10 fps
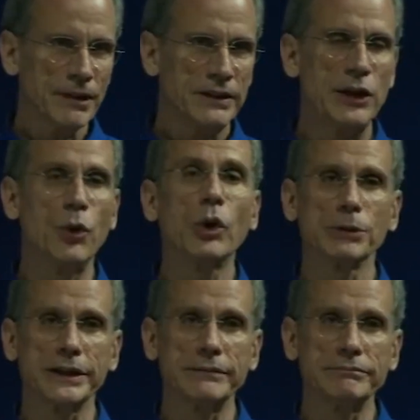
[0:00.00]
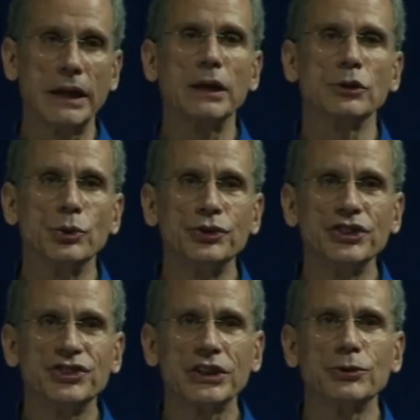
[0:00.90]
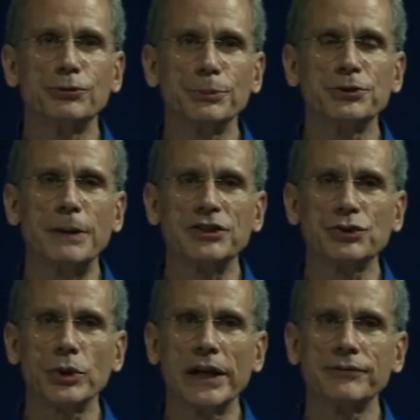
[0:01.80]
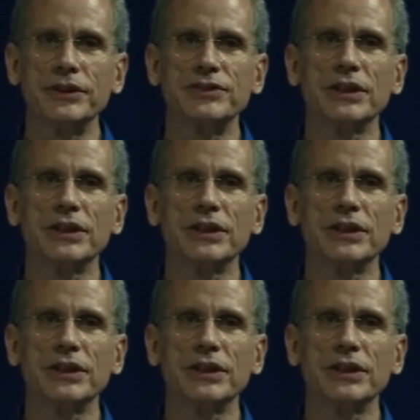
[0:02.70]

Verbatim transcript: Now normally, losing signal from a spacecraft is